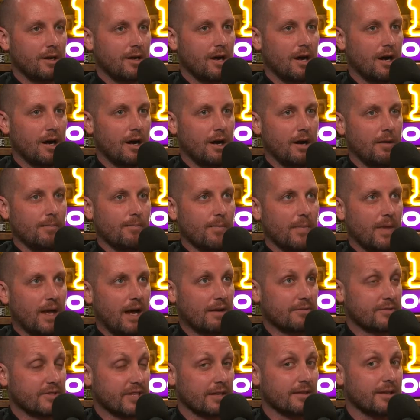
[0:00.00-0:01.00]
I
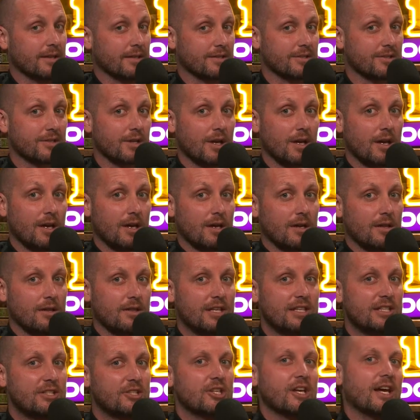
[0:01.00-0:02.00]
would say this:
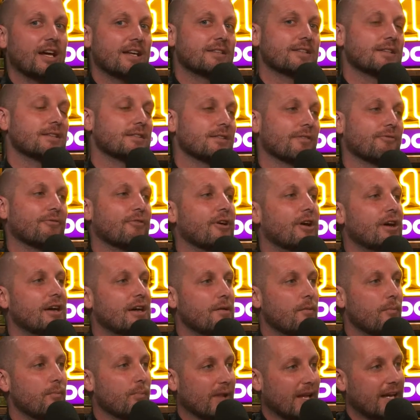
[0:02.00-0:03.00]
the chances of
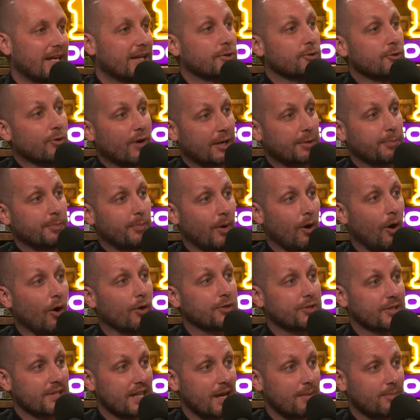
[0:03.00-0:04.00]
playing a direct
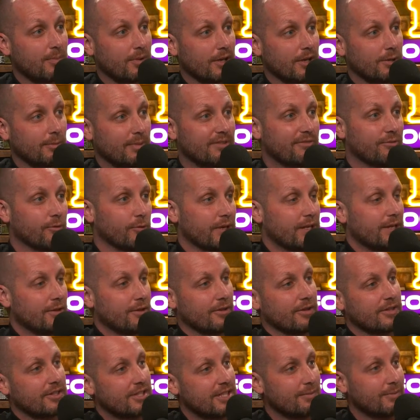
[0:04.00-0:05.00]
ball to that player before
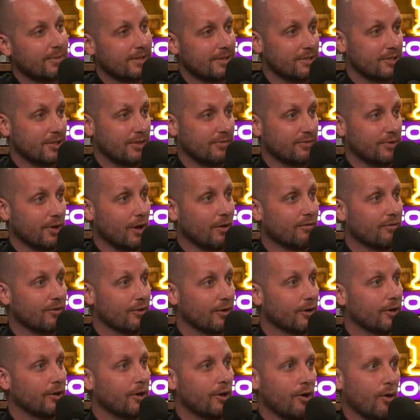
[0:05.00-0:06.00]
either the team can shift
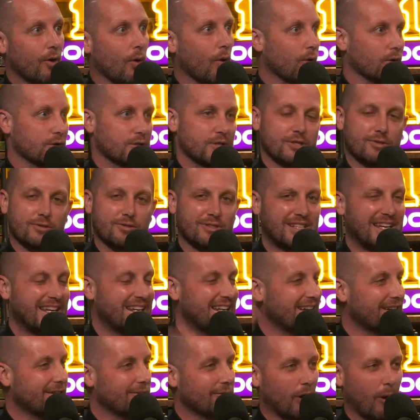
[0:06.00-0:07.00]
over or just
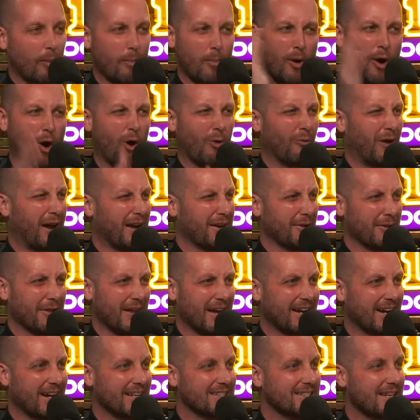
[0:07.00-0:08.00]
getting a ball right on
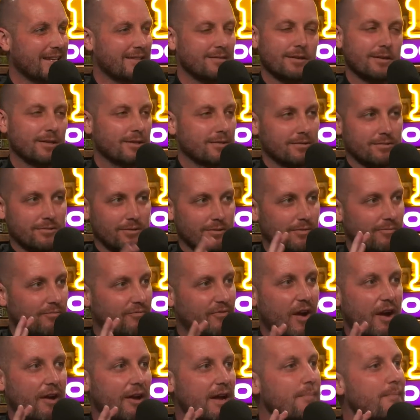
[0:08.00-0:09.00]
that guy's head,
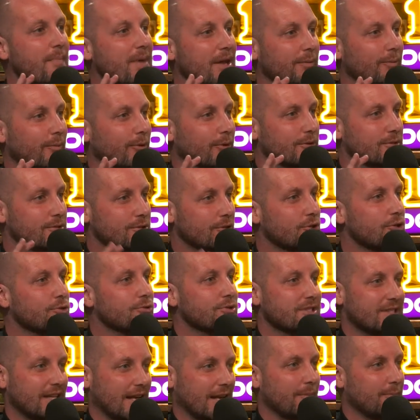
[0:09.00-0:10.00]
very minimal. So you
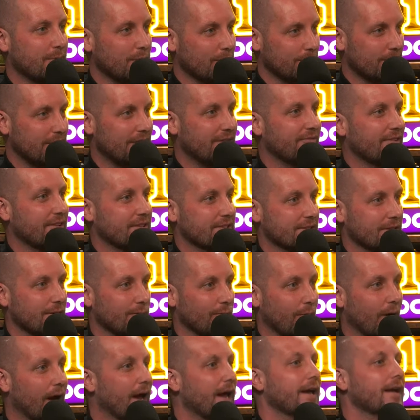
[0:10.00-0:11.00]
set up your defense in a
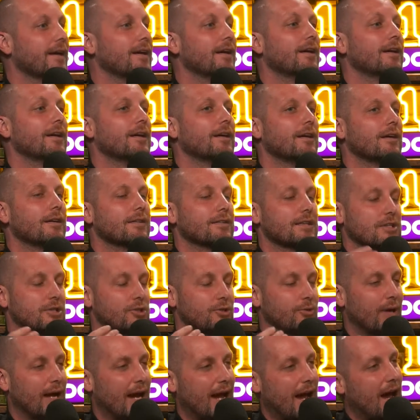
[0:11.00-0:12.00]
way that
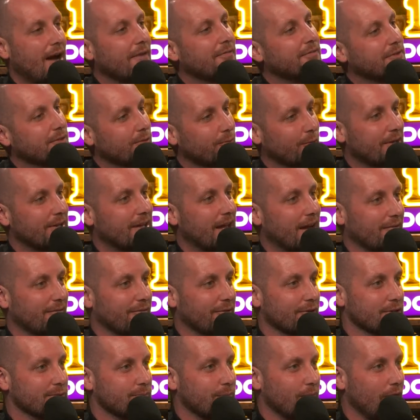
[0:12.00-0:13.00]
you have to win that
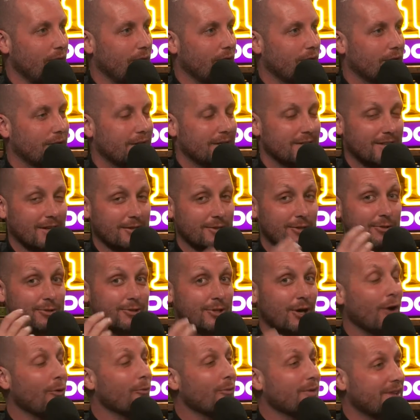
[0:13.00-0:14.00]
first ball. Now, you
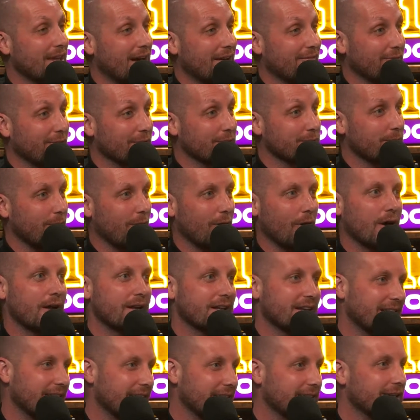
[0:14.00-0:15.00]
don't win that first ball,
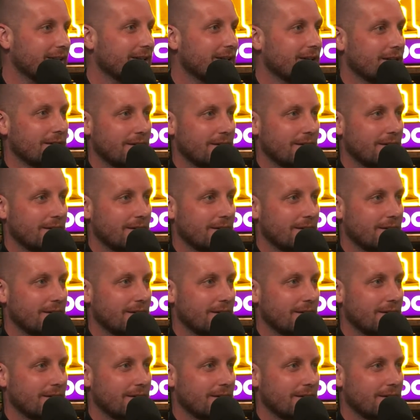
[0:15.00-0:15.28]
and again,